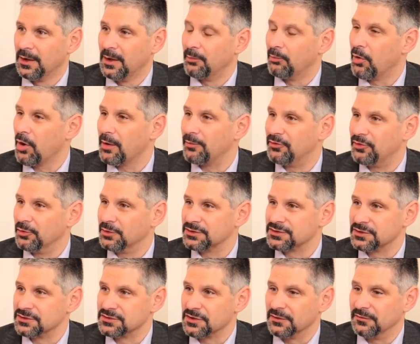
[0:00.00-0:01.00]
Bob Dewis
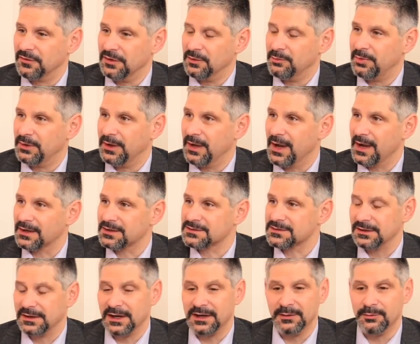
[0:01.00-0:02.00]
is our V P X,
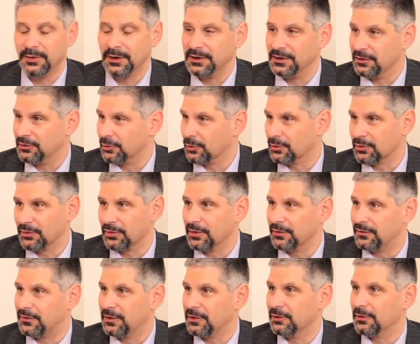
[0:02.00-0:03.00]
and anybody in Northern
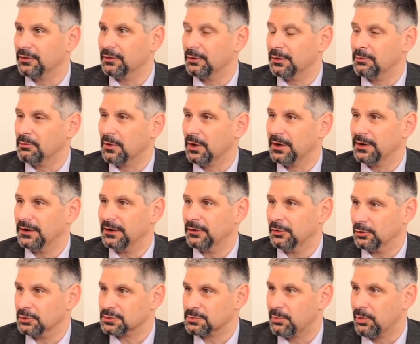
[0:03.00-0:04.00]
Ontario in mining
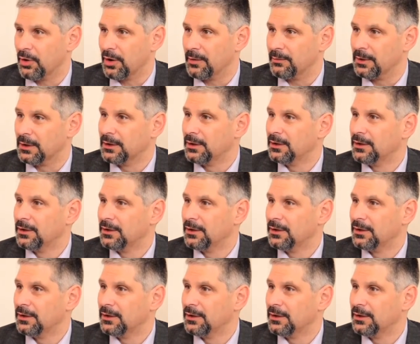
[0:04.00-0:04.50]
knows Bob.